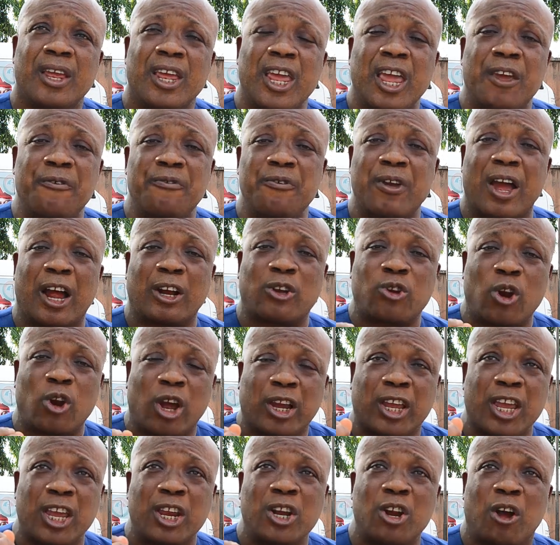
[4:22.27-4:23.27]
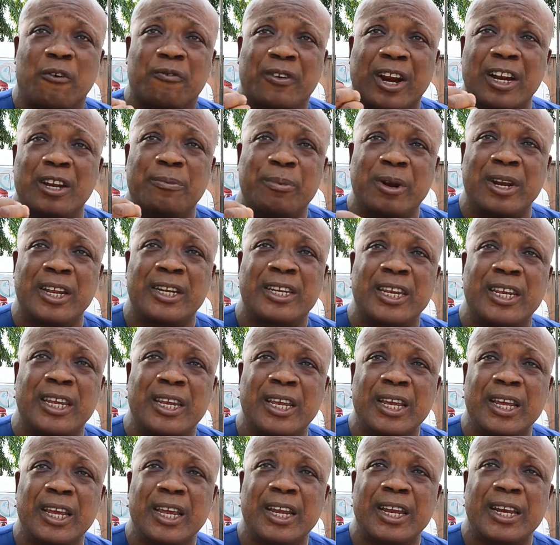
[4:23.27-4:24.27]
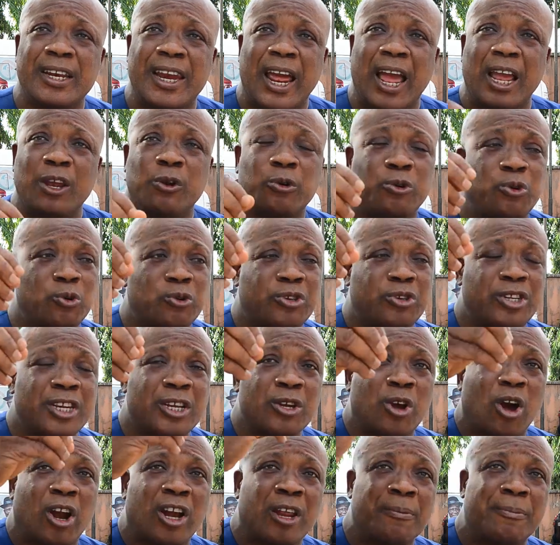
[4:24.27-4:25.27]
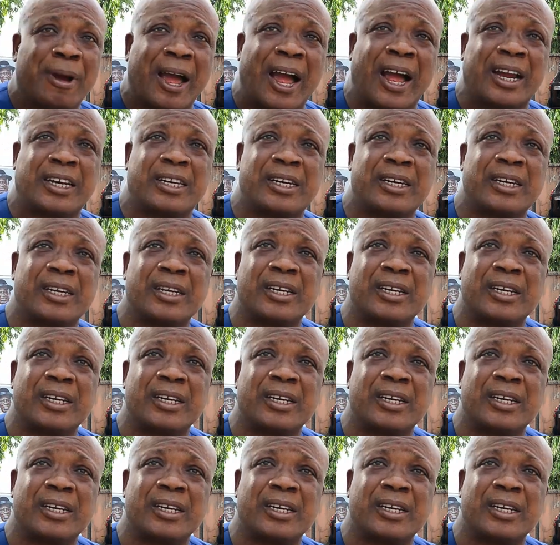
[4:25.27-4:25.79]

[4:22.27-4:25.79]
If you are talking of credibility, then you should single him out.